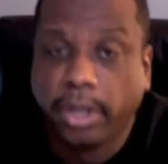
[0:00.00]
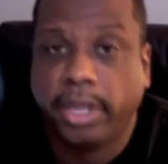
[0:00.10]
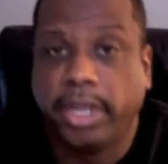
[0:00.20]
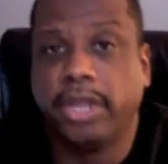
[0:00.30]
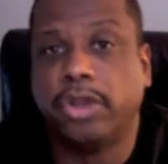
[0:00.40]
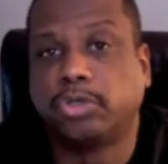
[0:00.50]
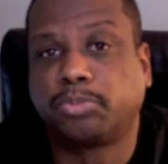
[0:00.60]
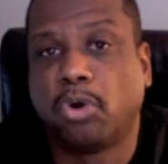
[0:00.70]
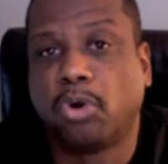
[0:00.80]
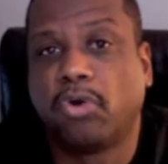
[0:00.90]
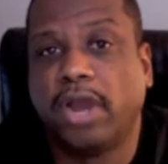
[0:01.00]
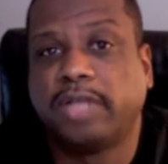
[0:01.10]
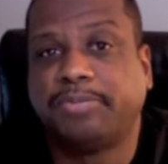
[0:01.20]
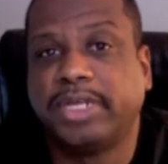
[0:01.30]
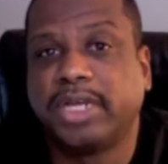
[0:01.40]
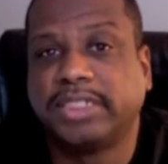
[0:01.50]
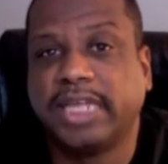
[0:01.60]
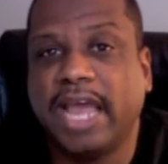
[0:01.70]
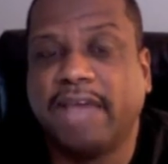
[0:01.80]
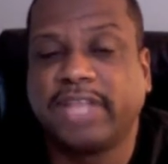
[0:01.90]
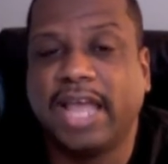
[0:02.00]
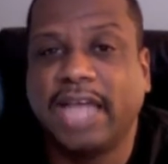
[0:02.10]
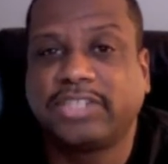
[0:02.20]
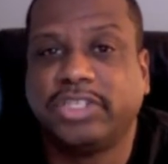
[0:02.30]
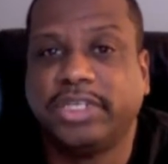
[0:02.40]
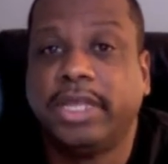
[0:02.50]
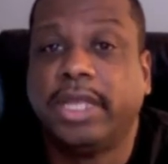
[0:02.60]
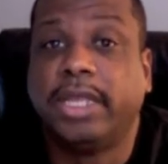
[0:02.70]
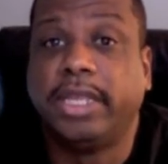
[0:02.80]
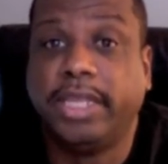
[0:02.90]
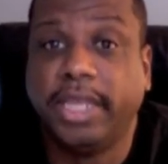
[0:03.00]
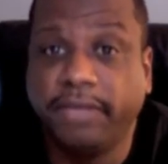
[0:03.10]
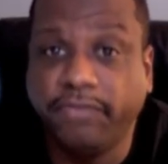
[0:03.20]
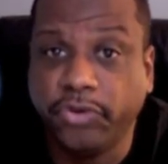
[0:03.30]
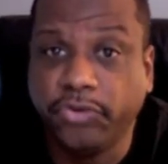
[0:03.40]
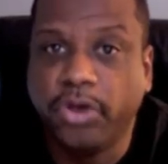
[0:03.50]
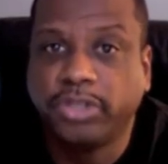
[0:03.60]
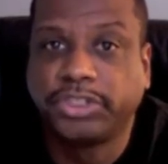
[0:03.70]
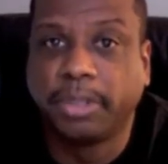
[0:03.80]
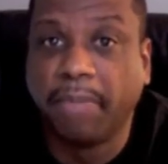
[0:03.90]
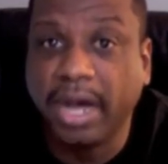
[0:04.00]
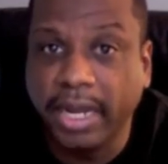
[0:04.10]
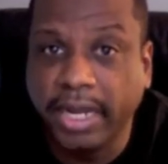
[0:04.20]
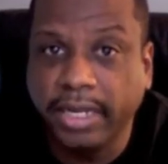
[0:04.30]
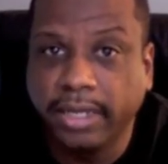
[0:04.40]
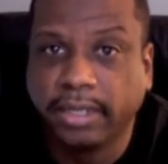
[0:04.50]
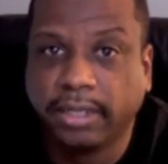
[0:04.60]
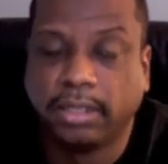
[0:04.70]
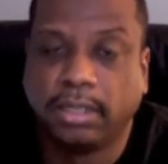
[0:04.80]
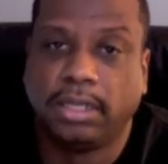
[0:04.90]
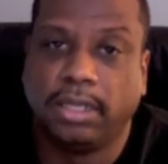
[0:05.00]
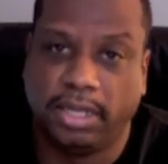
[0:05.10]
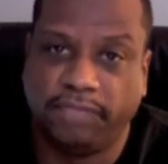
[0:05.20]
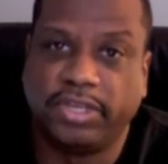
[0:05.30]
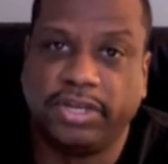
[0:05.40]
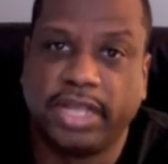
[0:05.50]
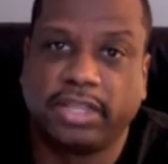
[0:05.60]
in those programs because they have to actually give you some money if the death